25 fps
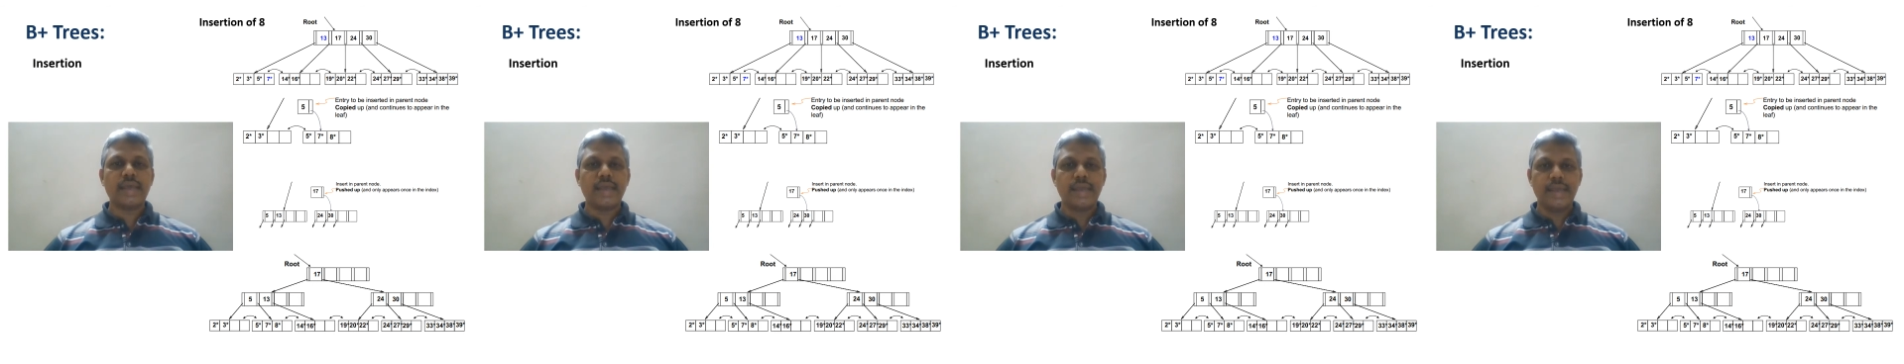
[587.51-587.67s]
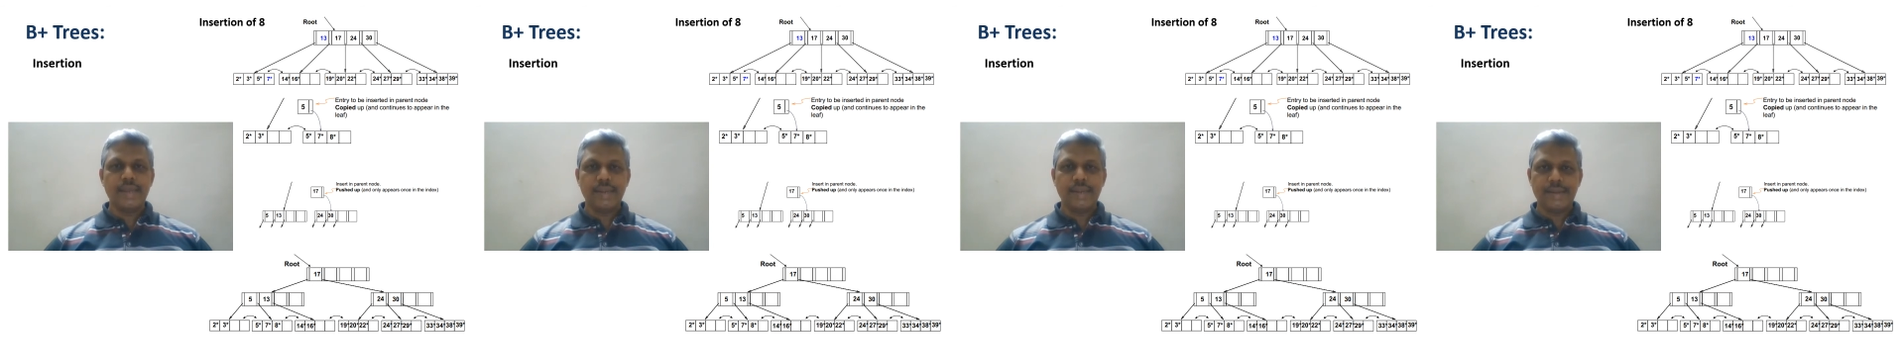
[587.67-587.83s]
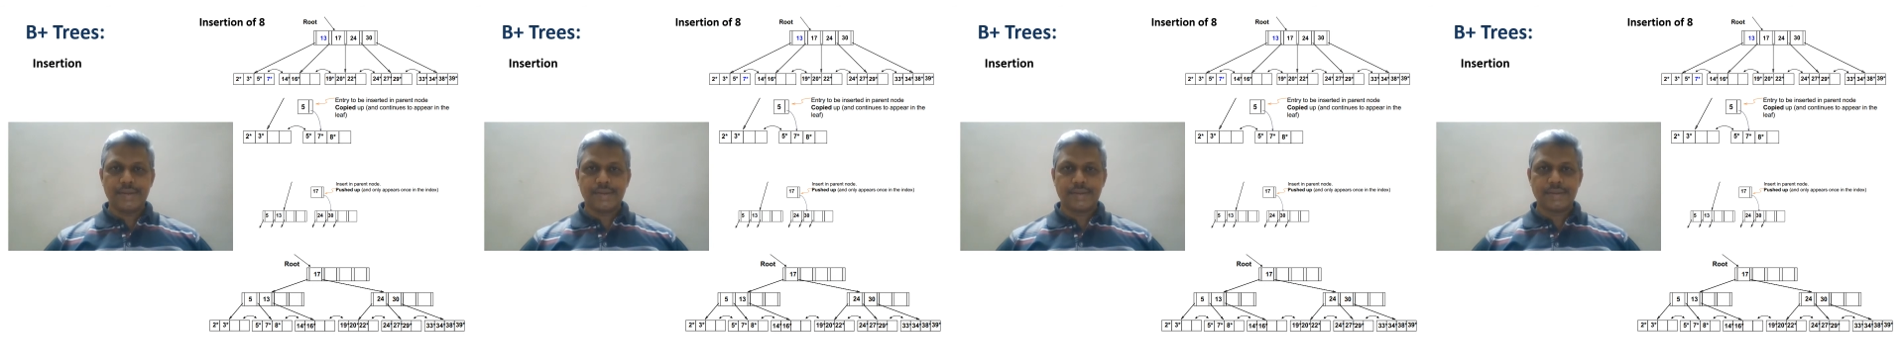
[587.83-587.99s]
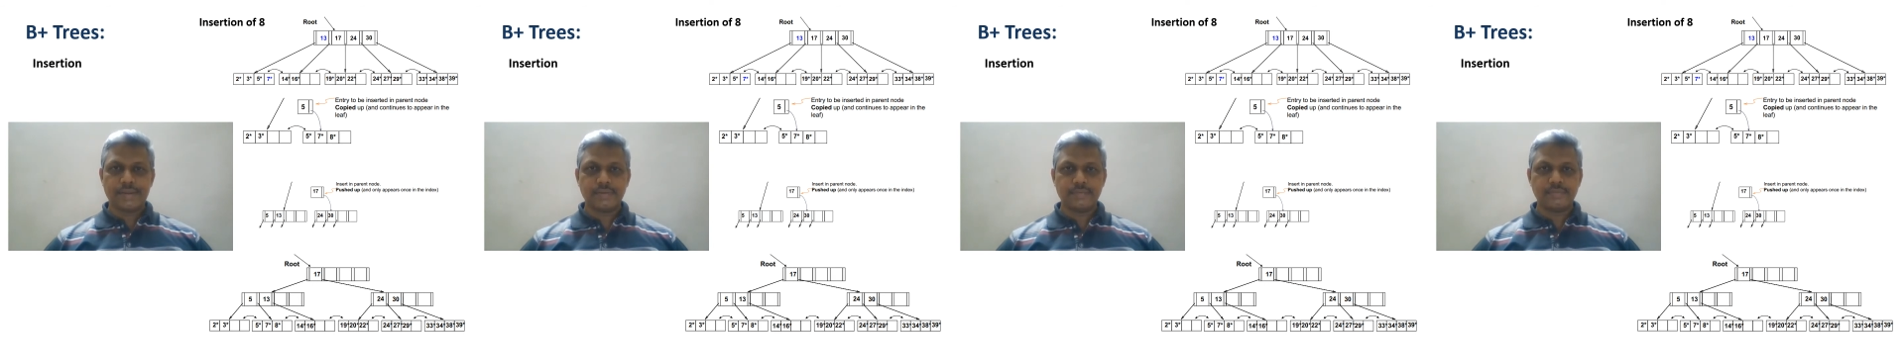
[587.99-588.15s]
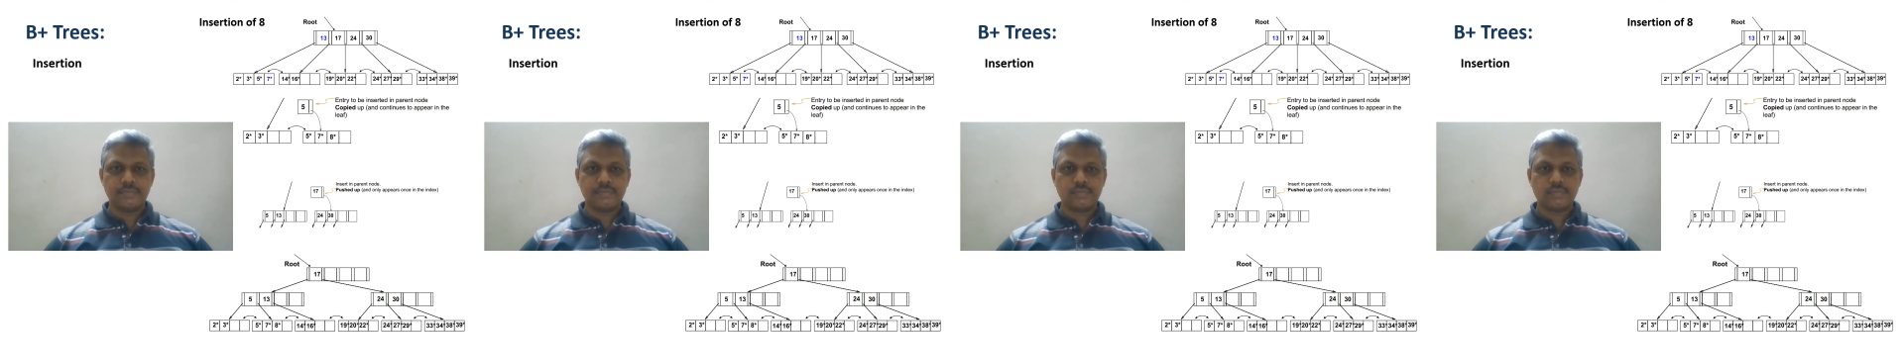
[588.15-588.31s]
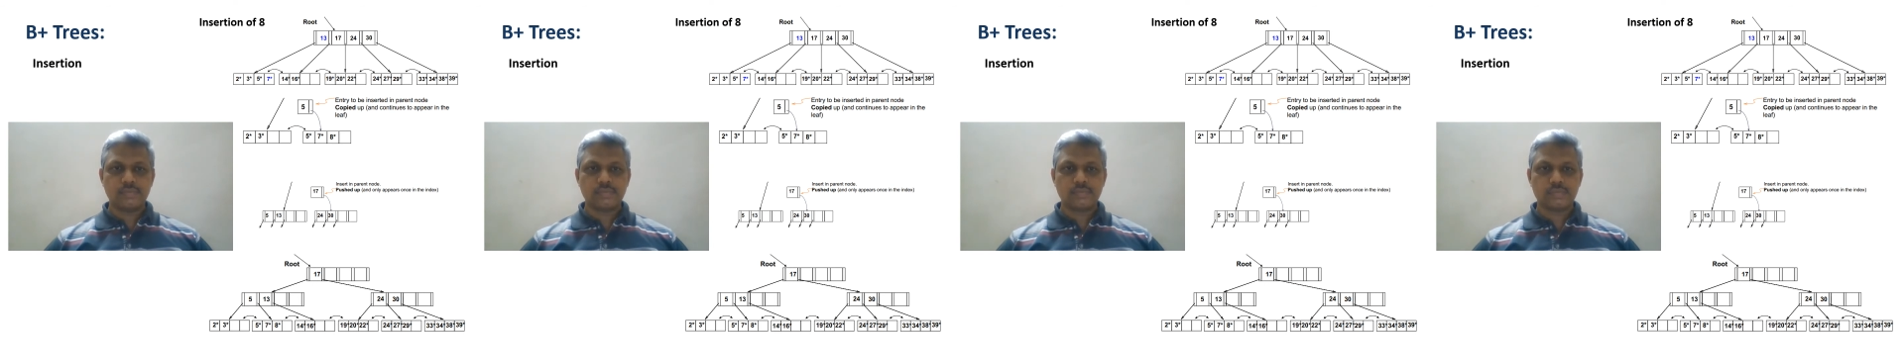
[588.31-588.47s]
8
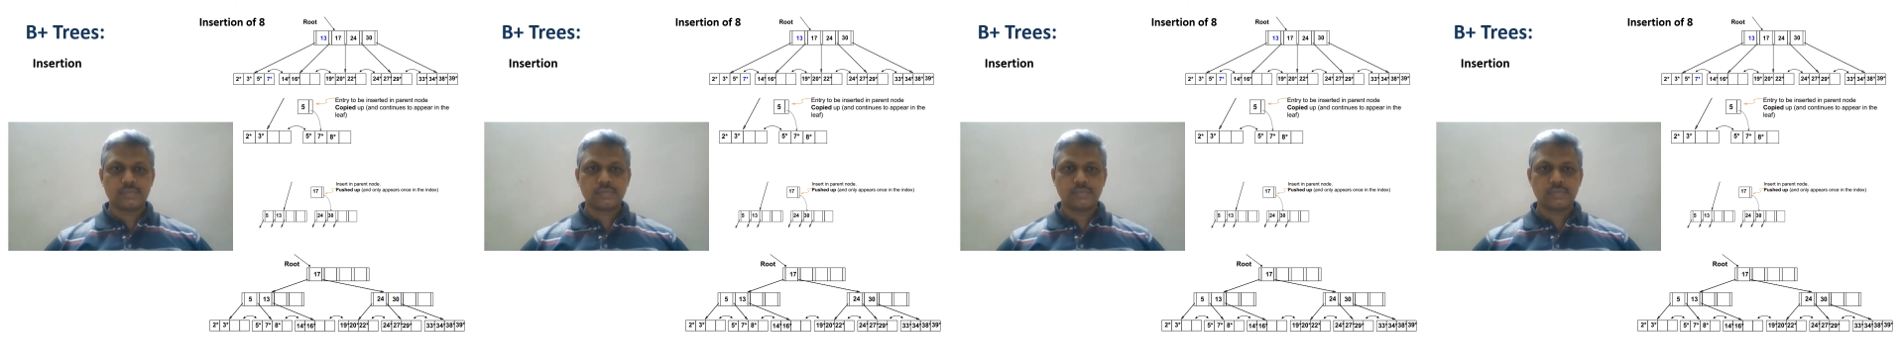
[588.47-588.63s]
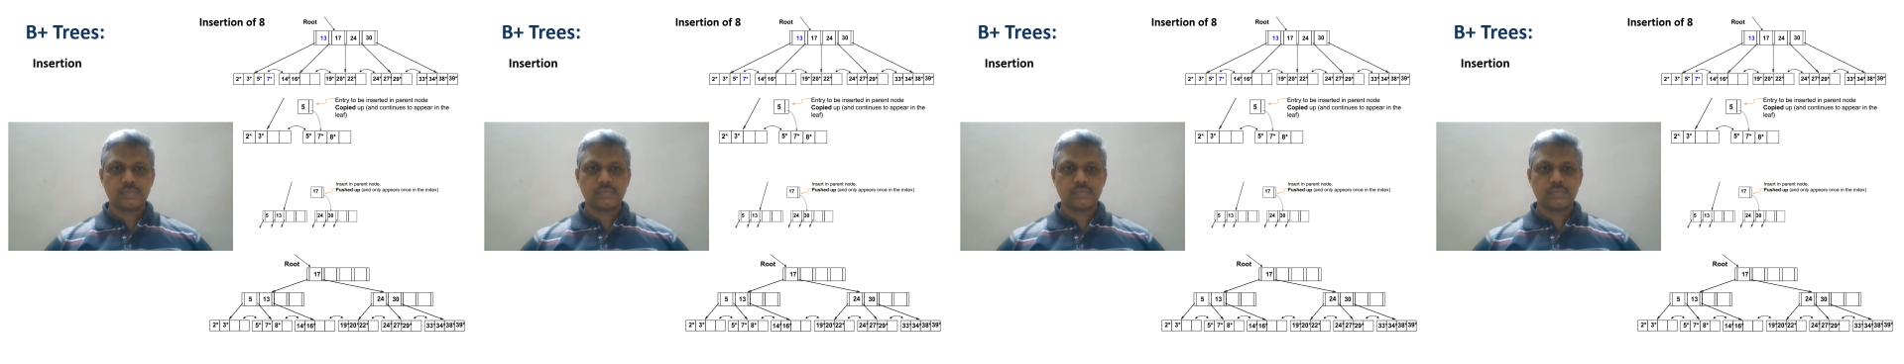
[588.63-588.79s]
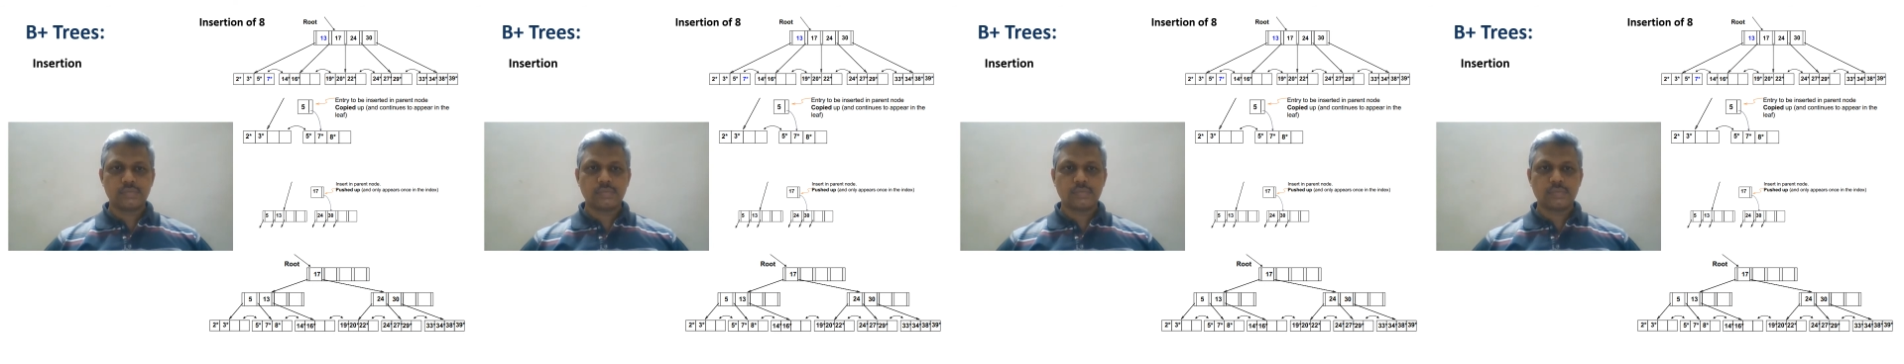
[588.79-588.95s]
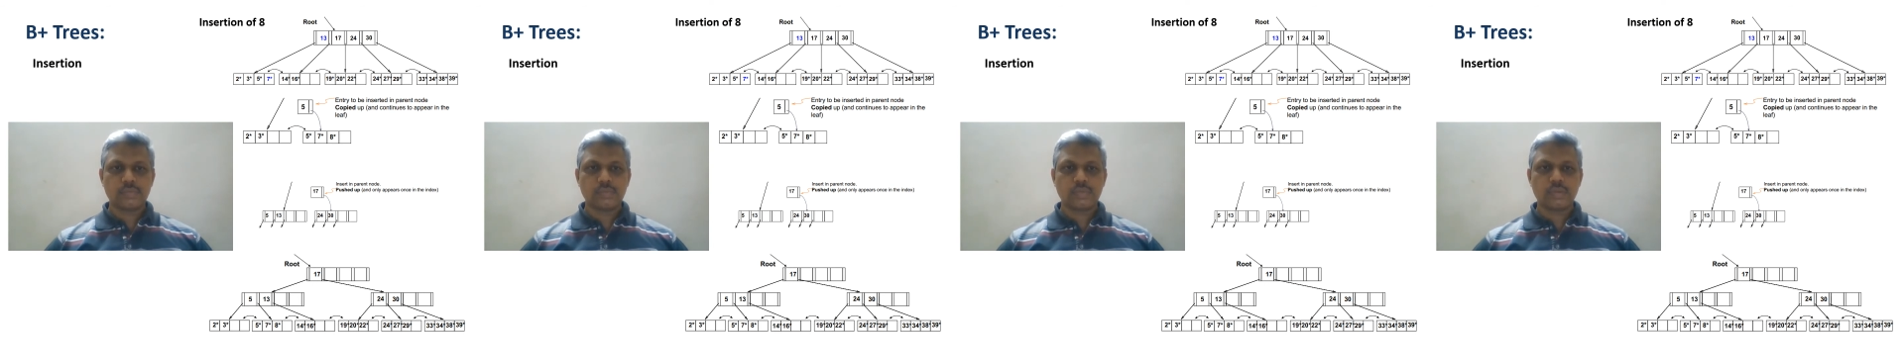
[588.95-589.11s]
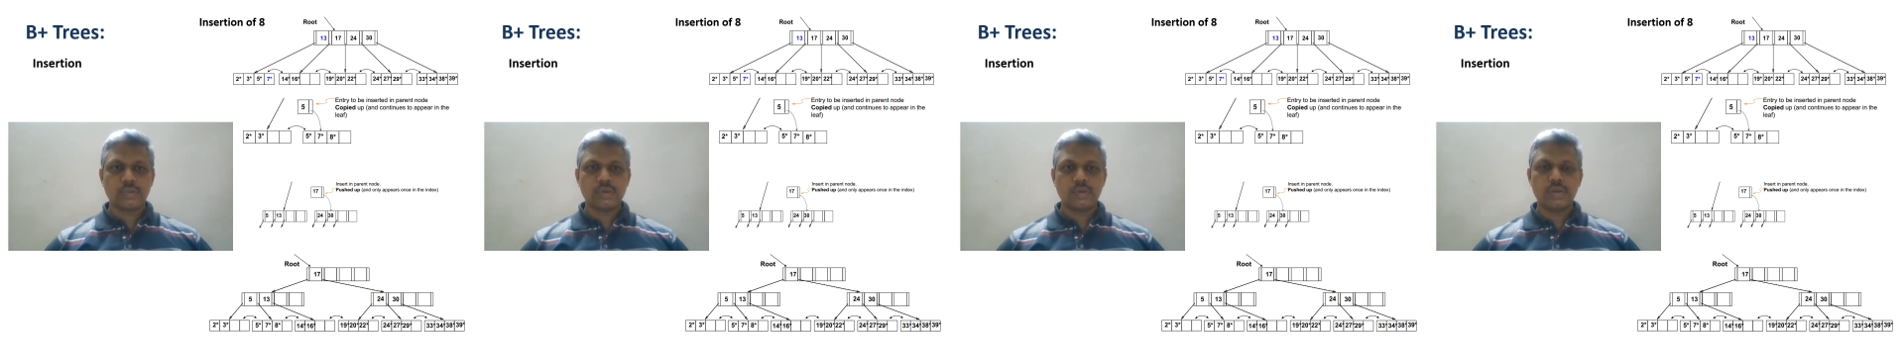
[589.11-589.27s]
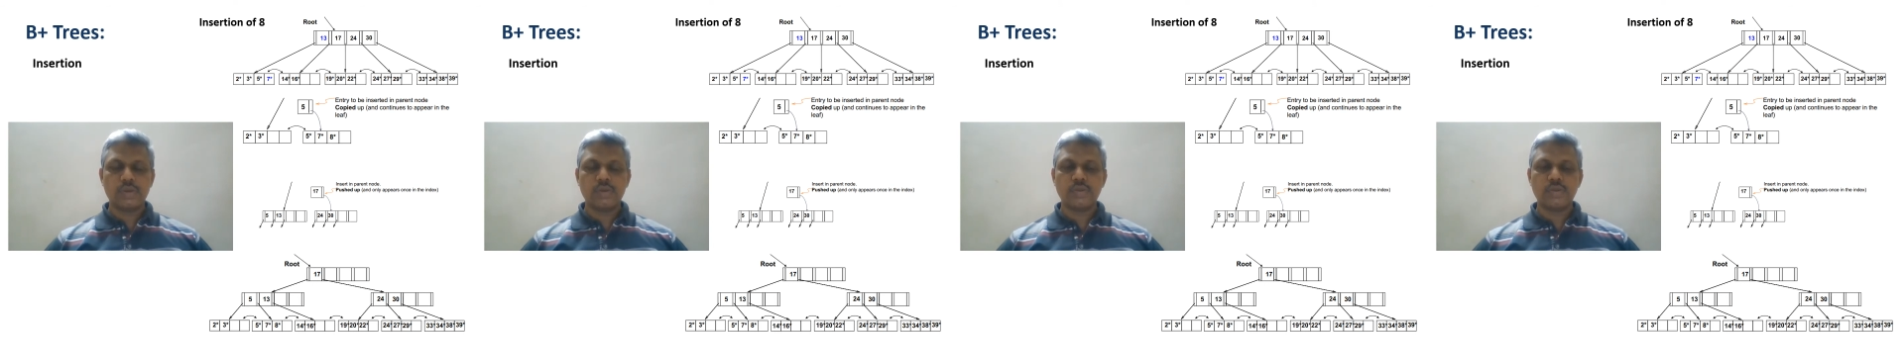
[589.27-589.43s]

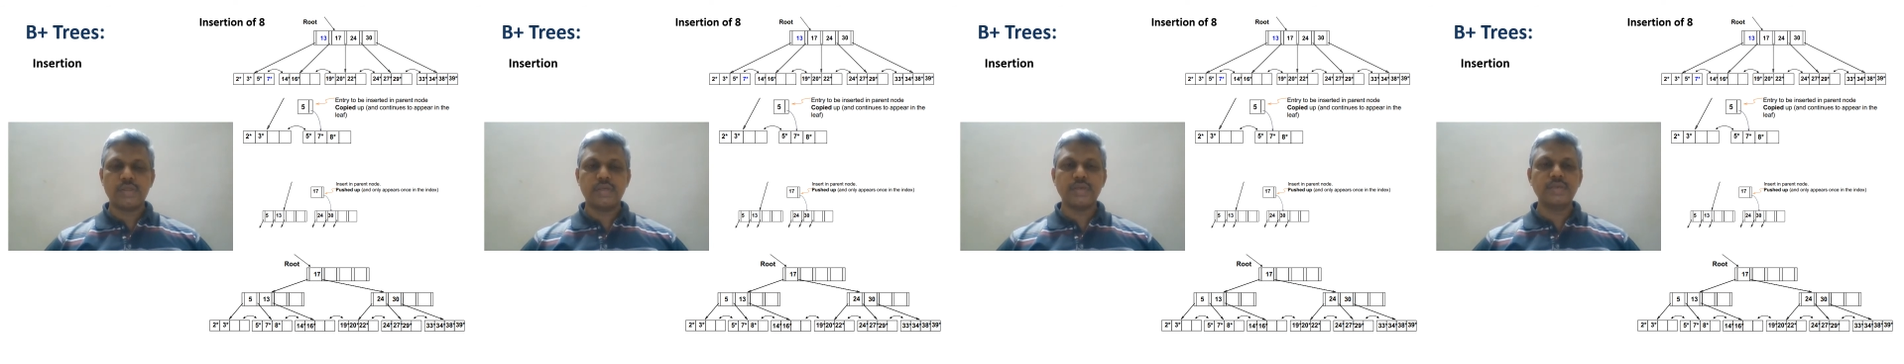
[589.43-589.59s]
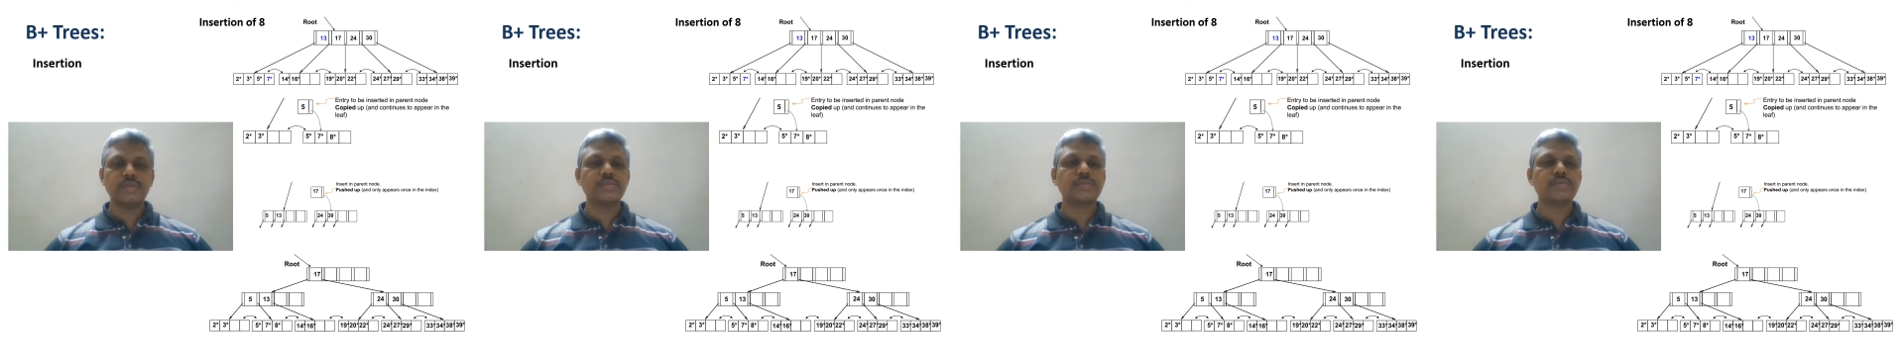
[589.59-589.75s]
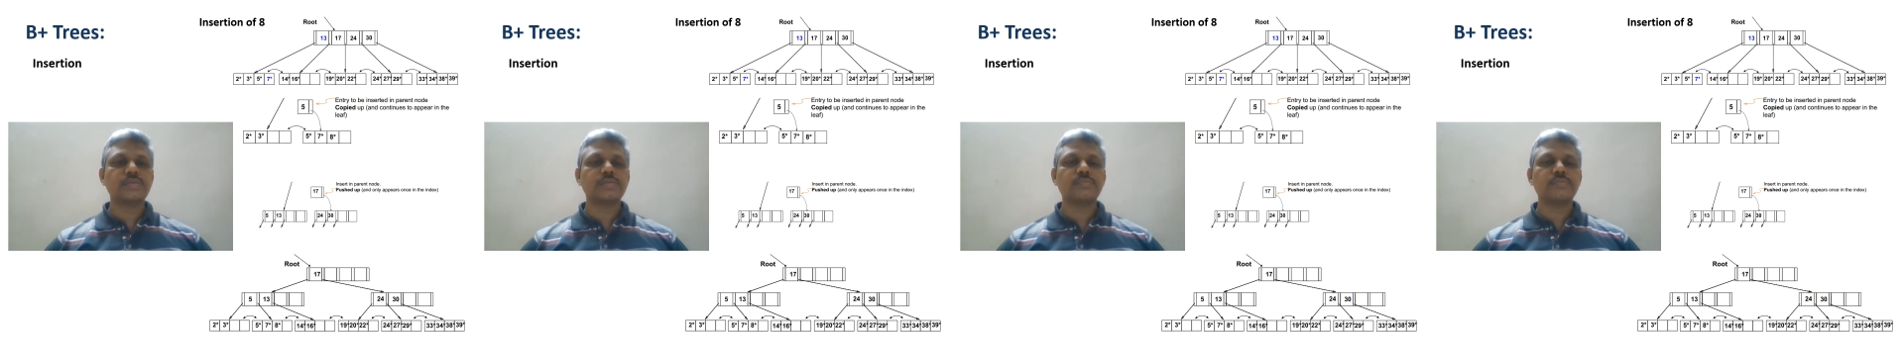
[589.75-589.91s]
into this,